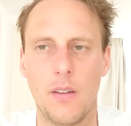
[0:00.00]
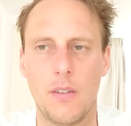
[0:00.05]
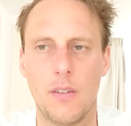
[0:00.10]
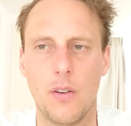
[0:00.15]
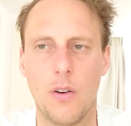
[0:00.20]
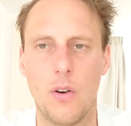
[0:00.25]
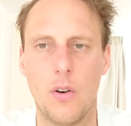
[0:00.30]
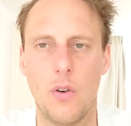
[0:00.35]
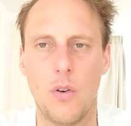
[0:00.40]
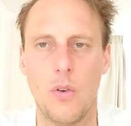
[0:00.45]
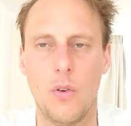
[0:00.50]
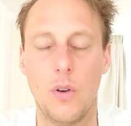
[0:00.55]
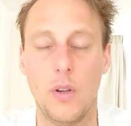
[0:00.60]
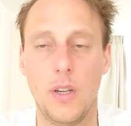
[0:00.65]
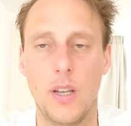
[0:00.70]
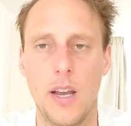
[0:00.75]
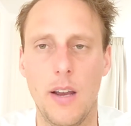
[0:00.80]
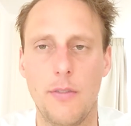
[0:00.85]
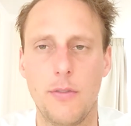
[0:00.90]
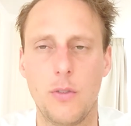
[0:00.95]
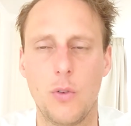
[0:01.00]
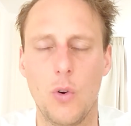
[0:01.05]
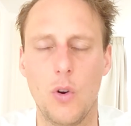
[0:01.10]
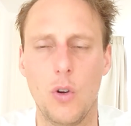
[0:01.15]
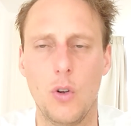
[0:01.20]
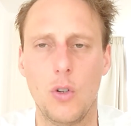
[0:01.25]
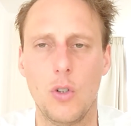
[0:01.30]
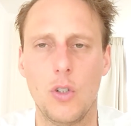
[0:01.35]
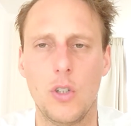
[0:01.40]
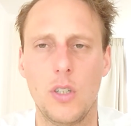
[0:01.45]
So you have
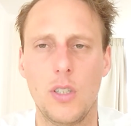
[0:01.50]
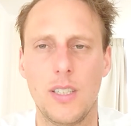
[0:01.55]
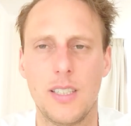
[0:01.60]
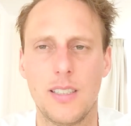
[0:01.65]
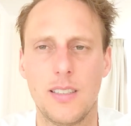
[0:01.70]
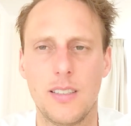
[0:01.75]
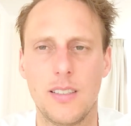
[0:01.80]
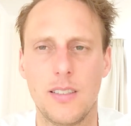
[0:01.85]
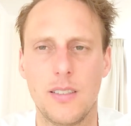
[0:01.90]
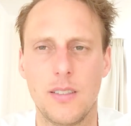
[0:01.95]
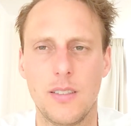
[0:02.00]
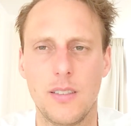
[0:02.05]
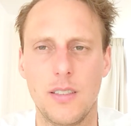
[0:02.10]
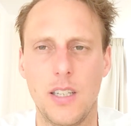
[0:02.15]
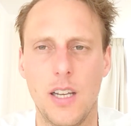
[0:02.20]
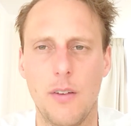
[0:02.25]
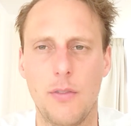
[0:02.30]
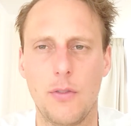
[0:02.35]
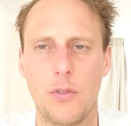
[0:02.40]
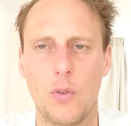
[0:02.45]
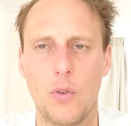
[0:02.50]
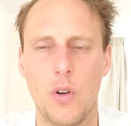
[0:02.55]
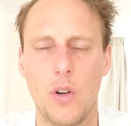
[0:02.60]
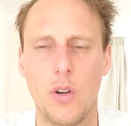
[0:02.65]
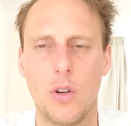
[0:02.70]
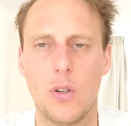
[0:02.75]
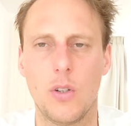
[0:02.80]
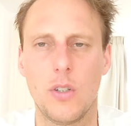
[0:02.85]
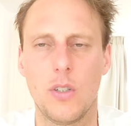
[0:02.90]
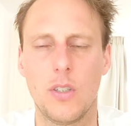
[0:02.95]
to earn it. You have
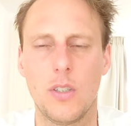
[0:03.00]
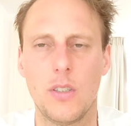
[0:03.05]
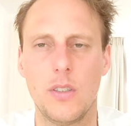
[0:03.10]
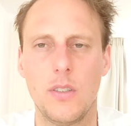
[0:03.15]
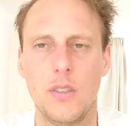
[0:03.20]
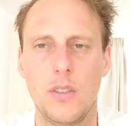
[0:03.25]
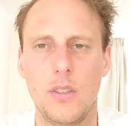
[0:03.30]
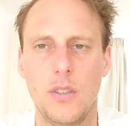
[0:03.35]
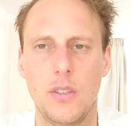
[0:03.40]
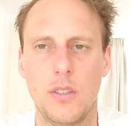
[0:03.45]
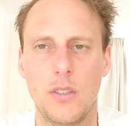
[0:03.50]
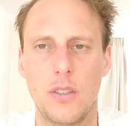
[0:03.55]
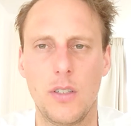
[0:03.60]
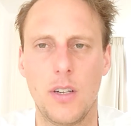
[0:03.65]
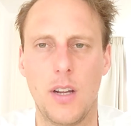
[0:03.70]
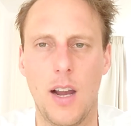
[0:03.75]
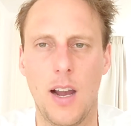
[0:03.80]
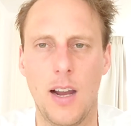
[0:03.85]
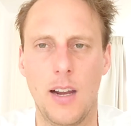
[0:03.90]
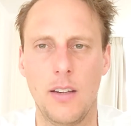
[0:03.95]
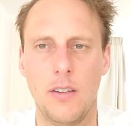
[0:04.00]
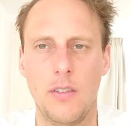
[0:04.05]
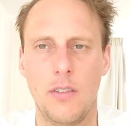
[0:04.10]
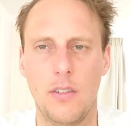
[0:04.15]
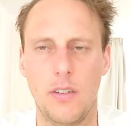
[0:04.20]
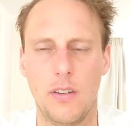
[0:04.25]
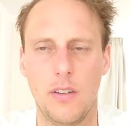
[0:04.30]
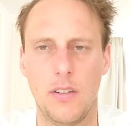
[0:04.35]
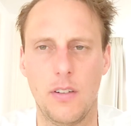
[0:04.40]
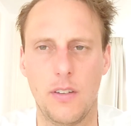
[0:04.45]
to earn your
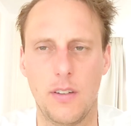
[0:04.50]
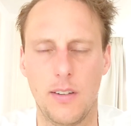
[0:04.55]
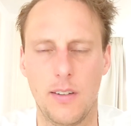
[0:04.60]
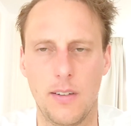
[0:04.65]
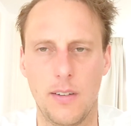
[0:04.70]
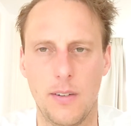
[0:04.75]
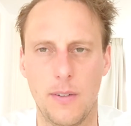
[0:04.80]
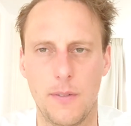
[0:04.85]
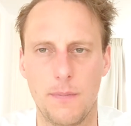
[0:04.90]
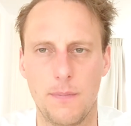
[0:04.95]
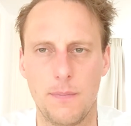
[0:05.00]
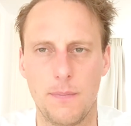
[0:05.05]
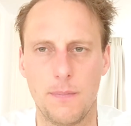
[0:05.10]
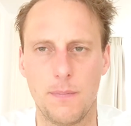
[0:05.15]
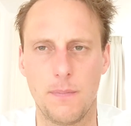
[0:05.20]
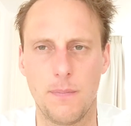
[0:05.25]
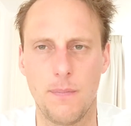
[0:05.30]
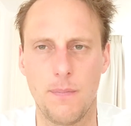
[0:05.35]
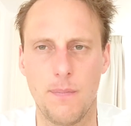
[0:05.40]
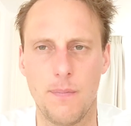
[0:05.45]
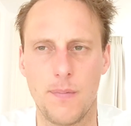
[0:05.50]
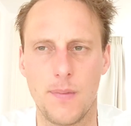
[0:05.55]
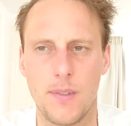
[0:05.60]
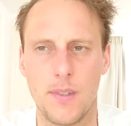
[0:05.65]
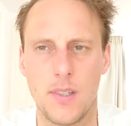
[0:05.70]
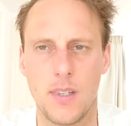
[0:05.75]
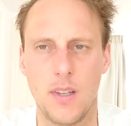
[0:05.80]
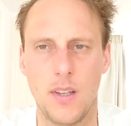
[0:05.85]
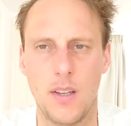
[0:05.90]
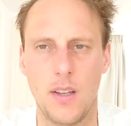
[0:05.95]
consciousness.
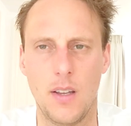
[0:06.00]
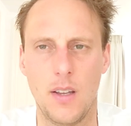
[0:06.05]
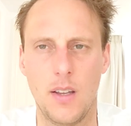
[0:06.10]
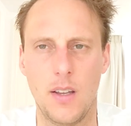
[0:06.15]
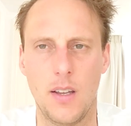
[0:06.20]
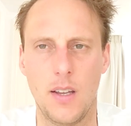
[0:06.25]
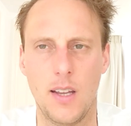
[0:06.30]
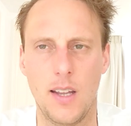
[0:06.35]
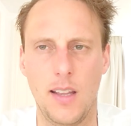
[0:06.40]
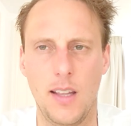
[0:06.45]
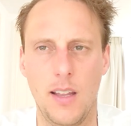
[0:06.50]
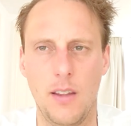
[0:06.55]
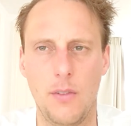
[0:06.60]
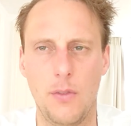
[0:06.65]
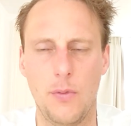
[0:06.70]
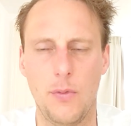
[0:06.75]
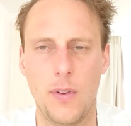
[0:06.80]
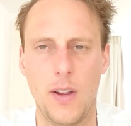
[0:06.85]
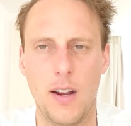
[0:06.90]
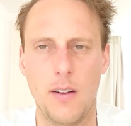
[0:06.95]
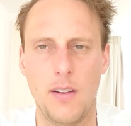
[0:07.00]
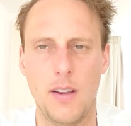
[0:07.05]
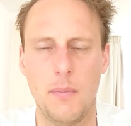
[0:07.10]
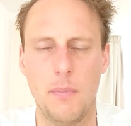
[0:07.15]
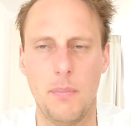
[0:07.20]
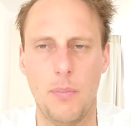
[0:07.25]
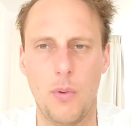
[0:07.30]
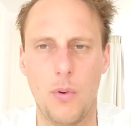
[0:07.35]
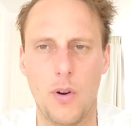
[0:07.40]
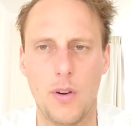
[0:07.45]
And that's very
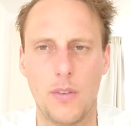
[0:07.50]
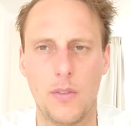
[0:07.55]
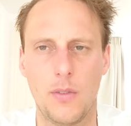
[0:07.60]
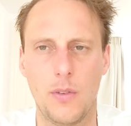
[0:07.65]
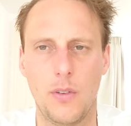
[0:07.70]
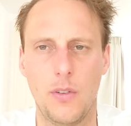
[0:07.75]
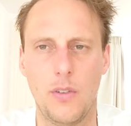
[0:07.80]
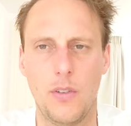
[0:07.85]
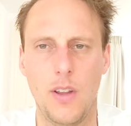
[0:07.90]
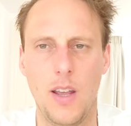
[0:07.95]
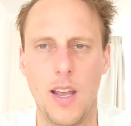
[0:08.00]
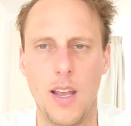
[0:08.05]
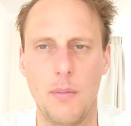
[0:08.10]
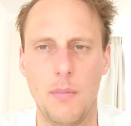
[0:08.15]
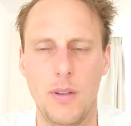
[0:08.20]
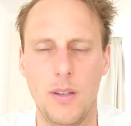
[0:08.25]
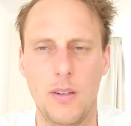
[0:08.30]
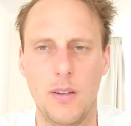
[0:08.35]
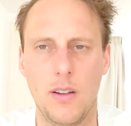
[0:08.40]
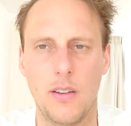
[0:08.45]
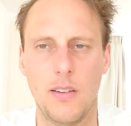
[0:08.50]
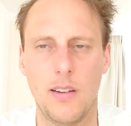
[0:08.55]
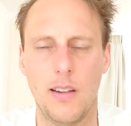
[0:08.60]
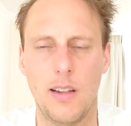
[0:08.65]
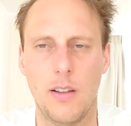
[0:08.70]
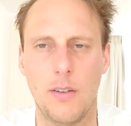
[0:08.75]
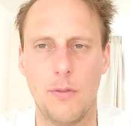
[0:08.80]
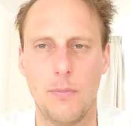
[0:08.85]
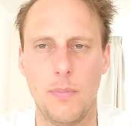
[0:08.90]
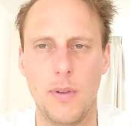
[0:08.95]
important to say, because a
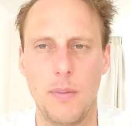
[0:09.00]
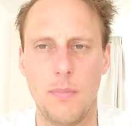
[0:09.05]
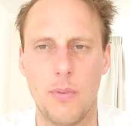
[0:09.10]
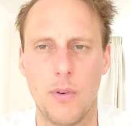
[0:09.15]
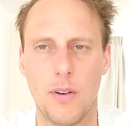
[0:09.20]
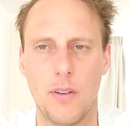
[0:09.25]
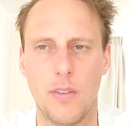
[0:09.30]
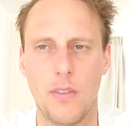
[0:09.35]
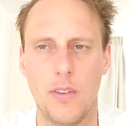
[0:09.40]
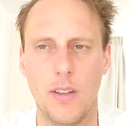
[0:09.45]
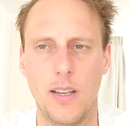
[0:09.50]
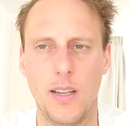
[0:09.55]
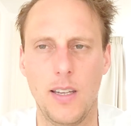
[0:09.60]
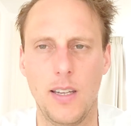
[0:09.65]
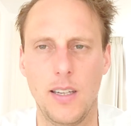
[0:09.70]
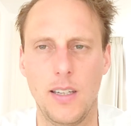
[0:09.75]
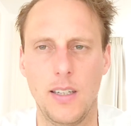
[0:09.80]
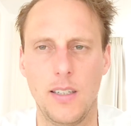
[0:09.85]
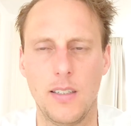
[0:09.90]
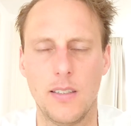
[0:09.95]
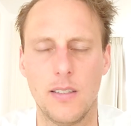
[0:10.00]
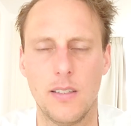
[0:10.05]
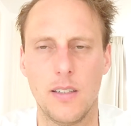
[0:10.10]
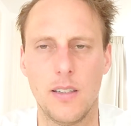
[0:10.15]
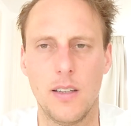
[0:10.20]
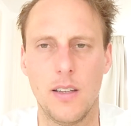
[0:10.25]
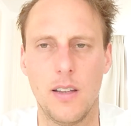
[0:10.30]
lot of people are thinking,